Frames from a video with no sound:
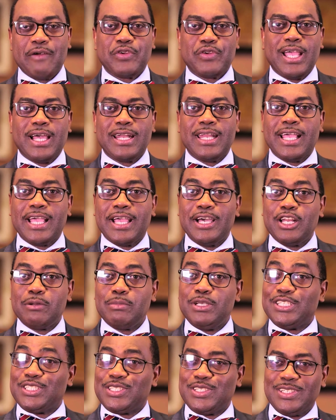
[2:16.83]
African
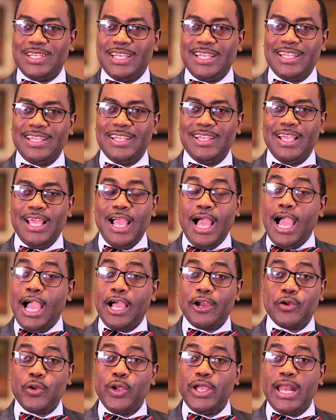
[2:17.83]
economies today
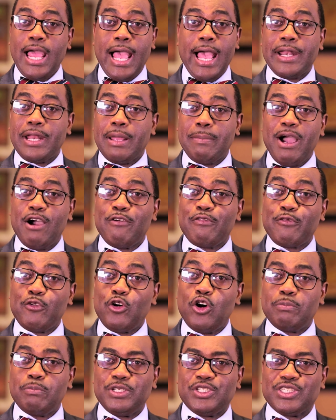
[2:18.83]
are growing at
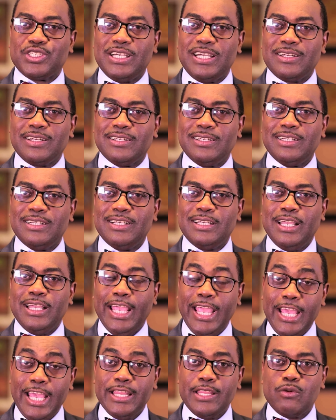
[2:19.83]
about 4%
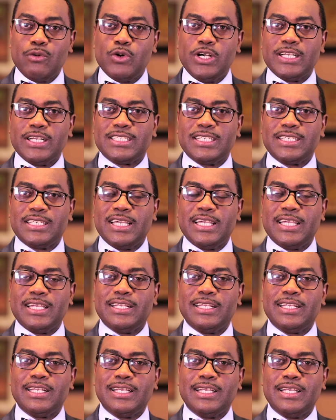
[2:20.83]
in the world
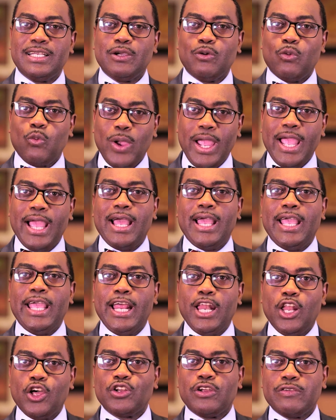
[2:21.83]
today,
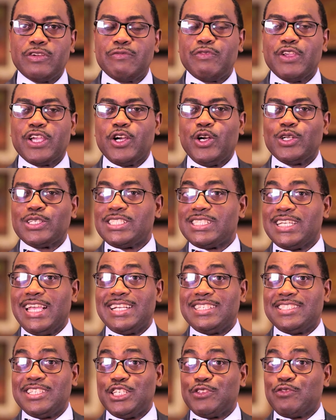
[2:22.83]
where a lot of
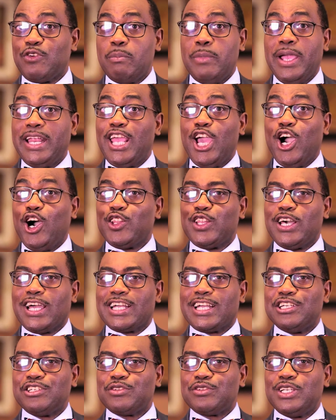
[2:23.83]
difficulties exist for many
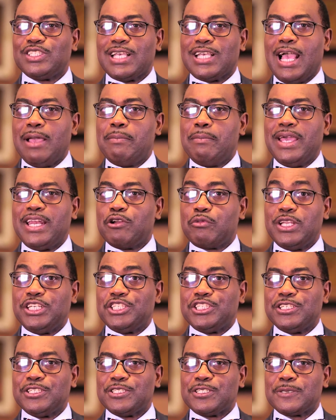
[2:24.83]
other countries and many
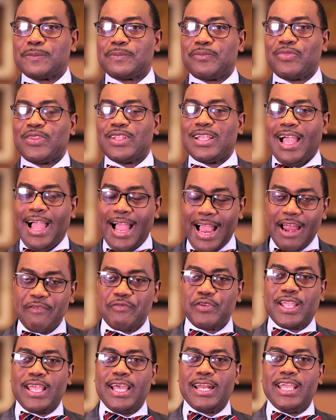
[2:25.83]
regions.
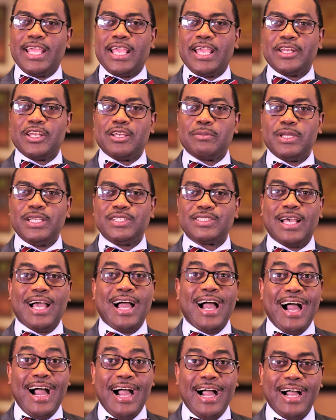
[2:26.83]
African
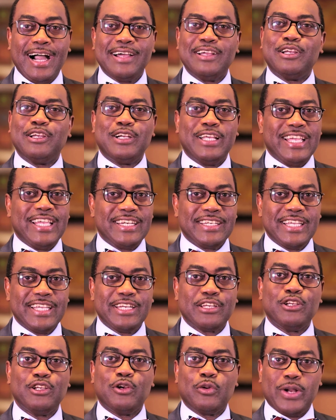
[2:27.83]
economies are
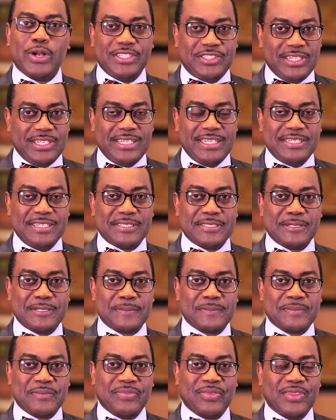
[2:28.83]
indeed
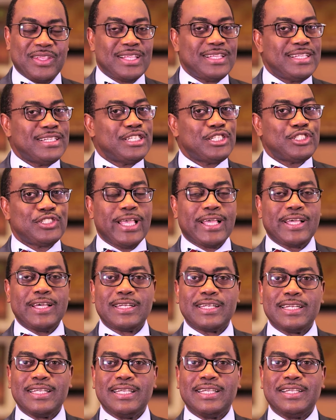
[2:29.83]
resilient.
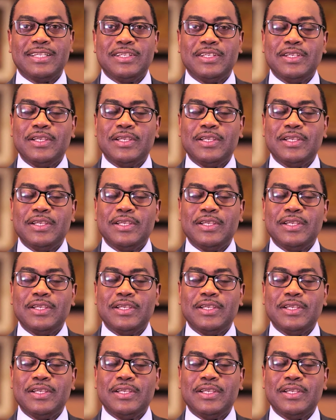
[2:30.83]
Secondly,